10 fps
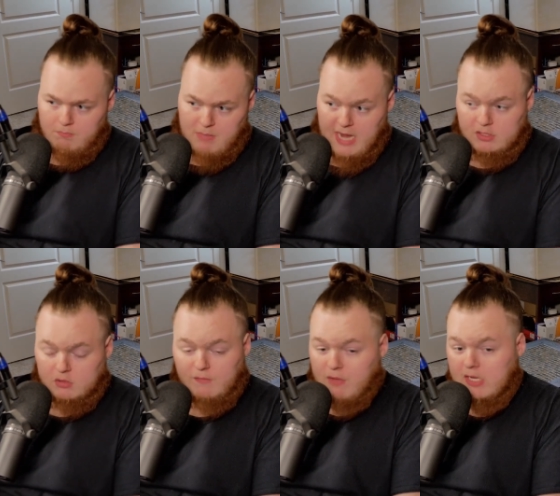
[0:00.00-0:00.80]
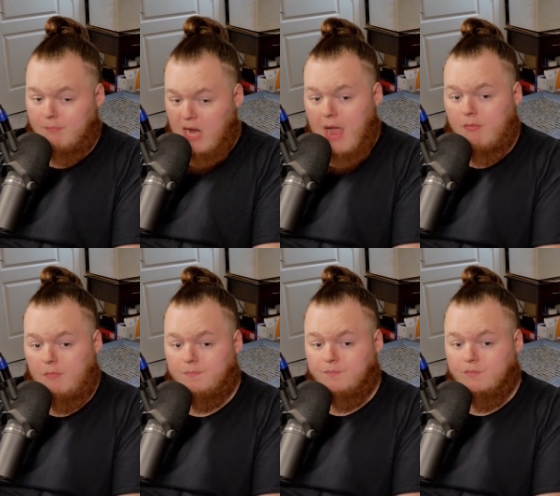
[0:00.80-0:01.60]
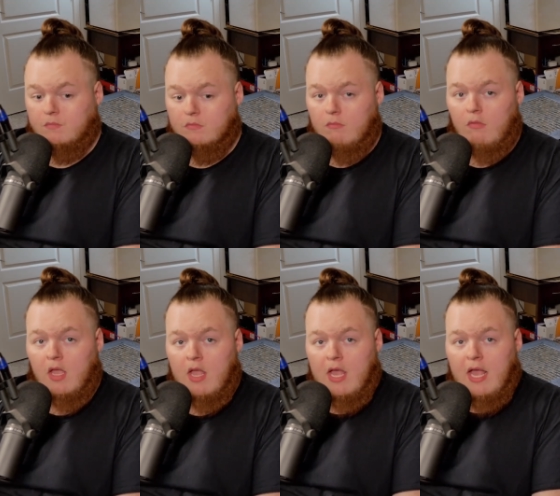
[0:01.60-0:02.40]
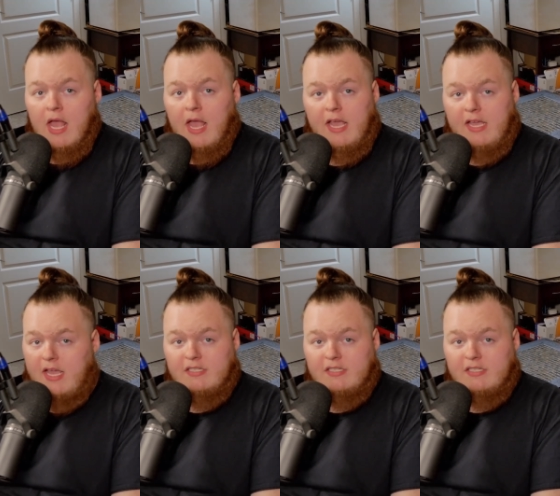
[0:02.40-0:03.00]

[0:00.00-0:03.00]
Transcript: Mahito's a fucking problem. He,